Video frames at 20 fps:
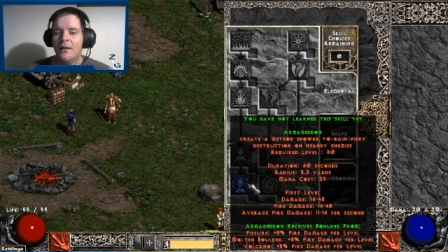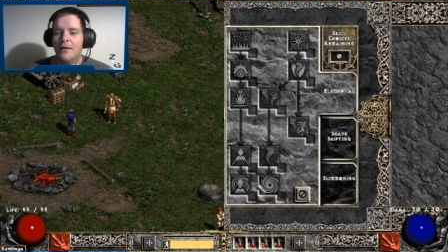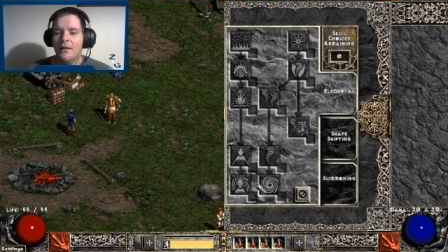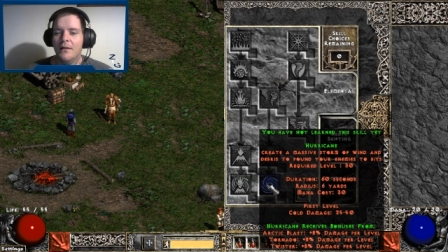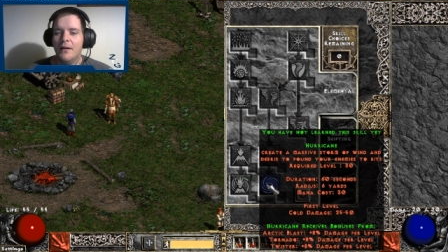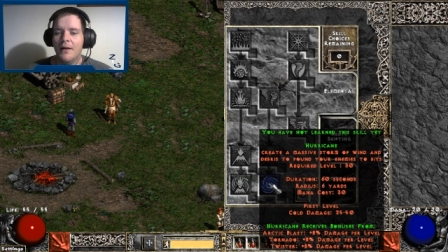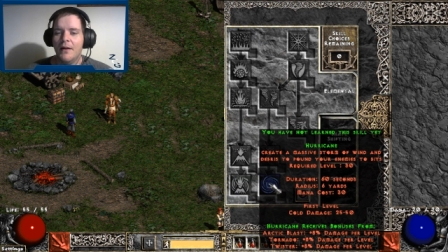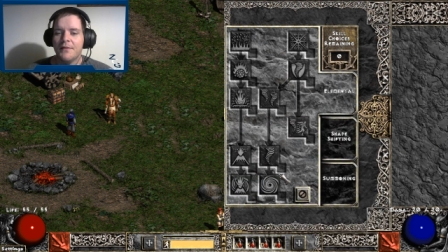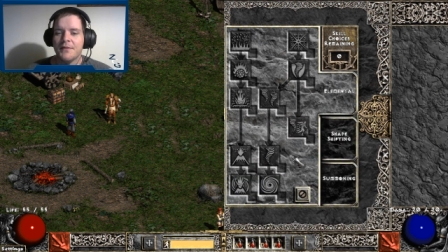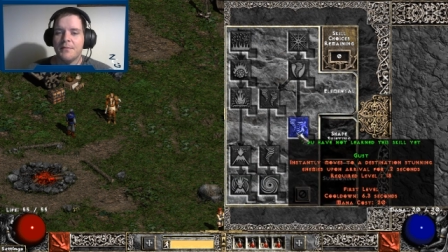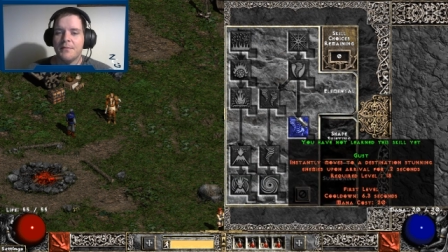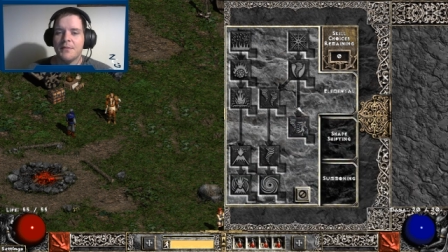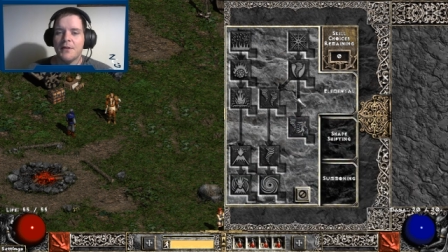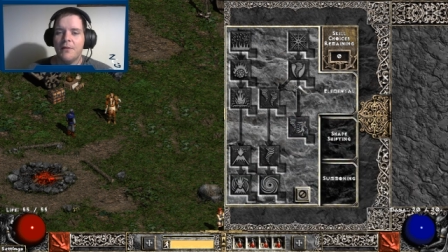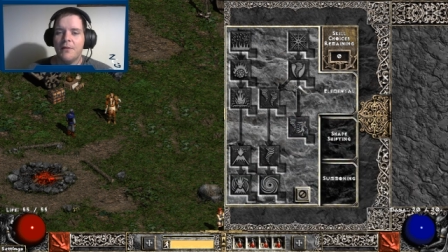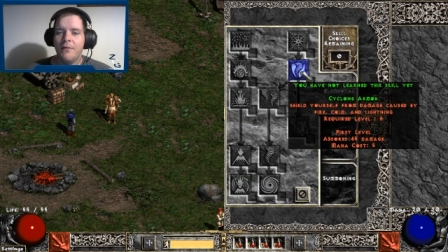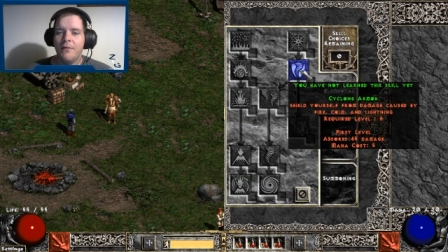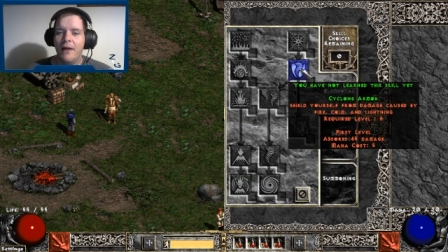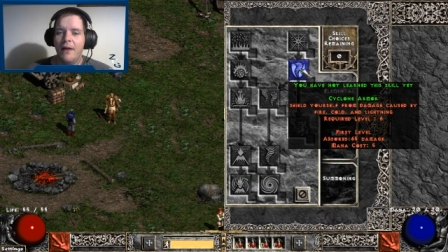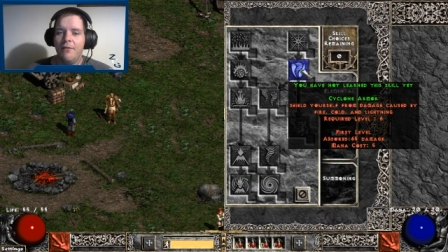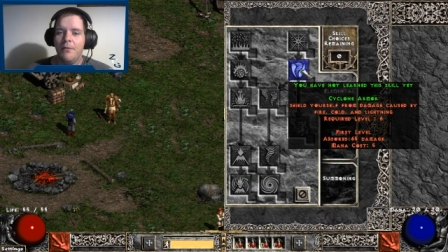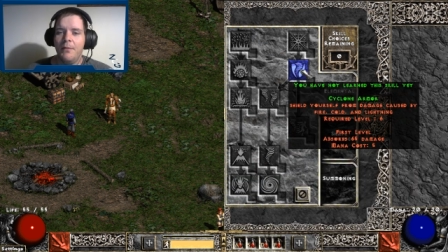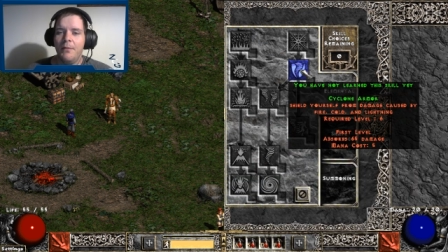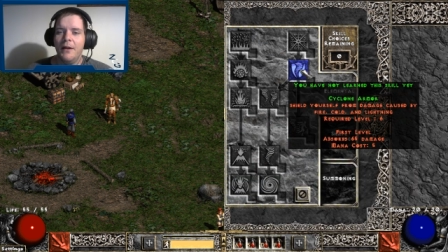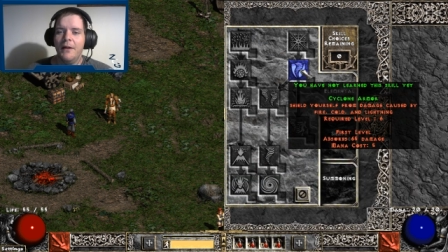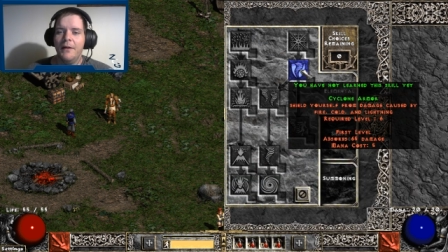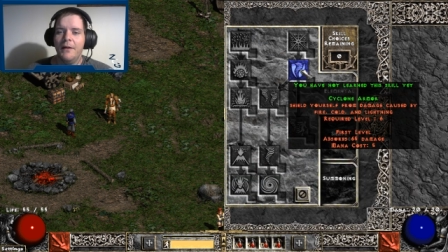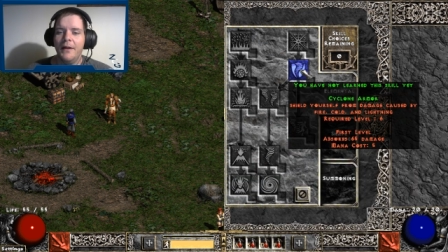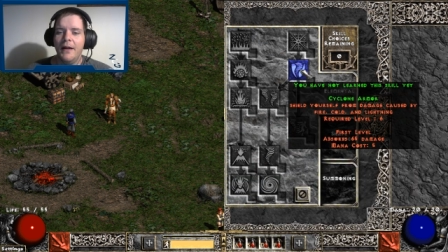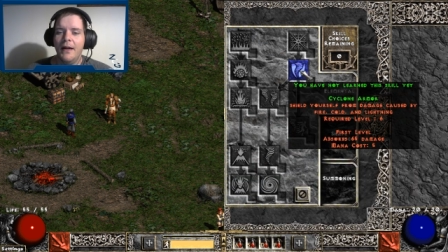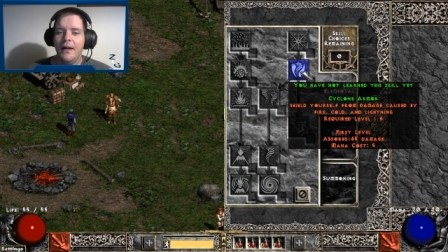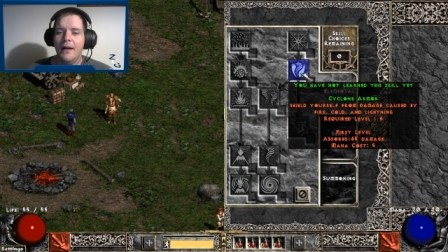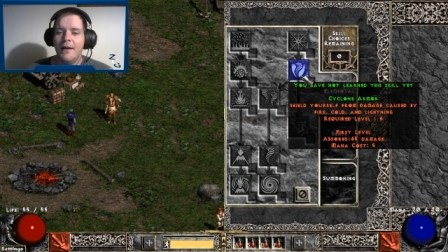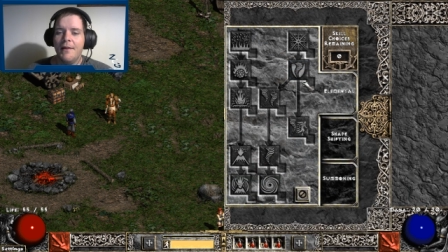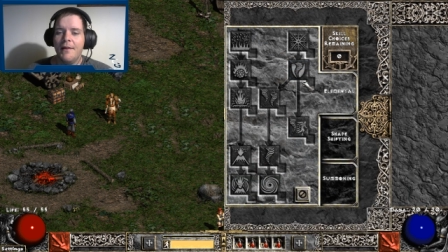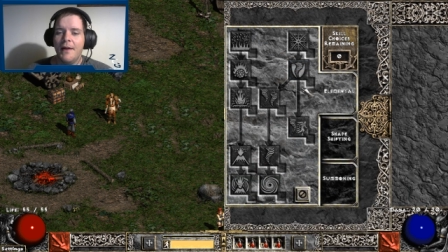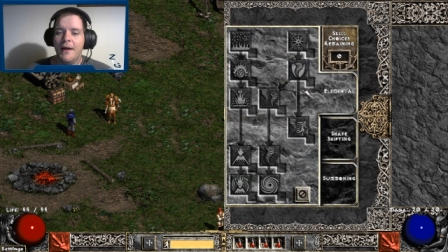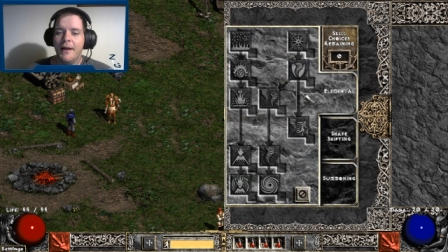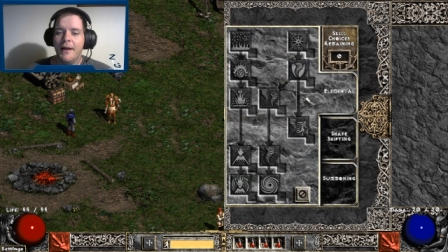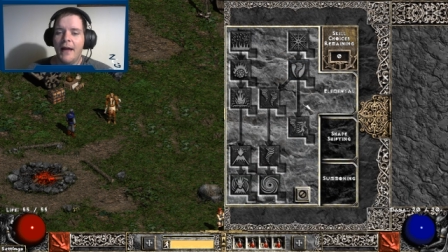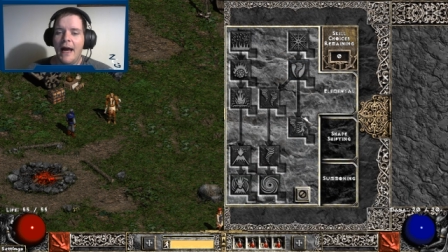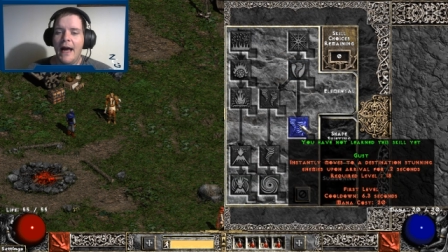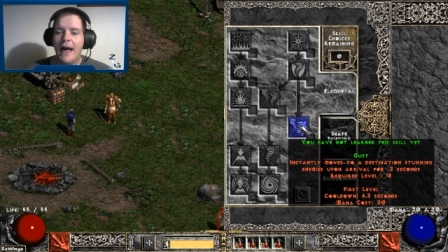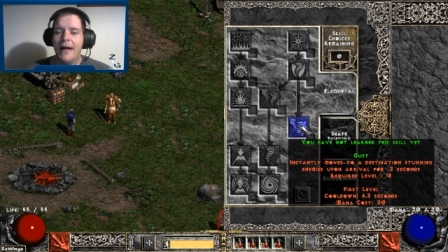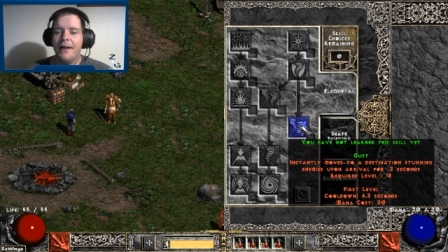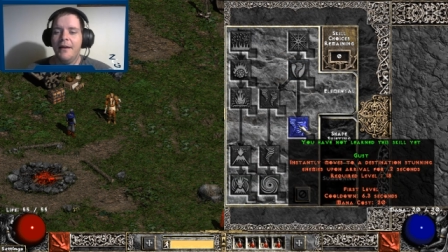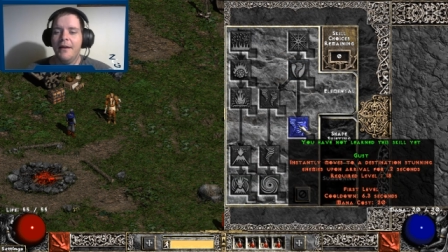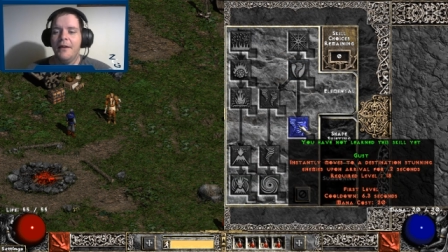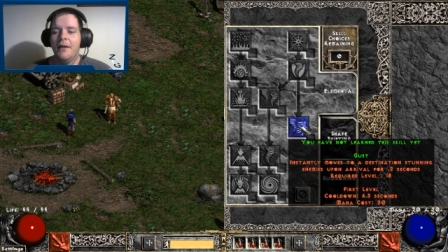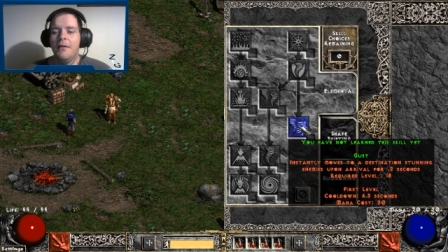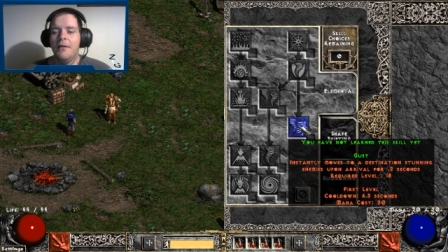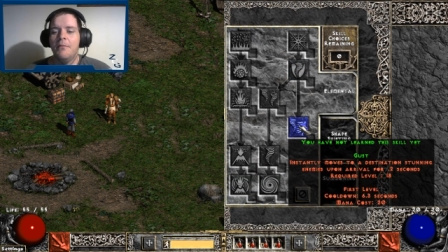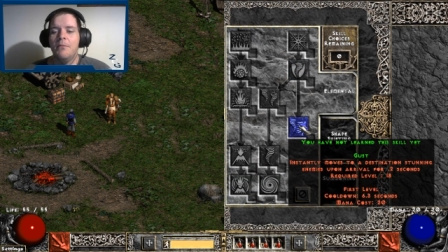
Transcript: You have some survivability, and then added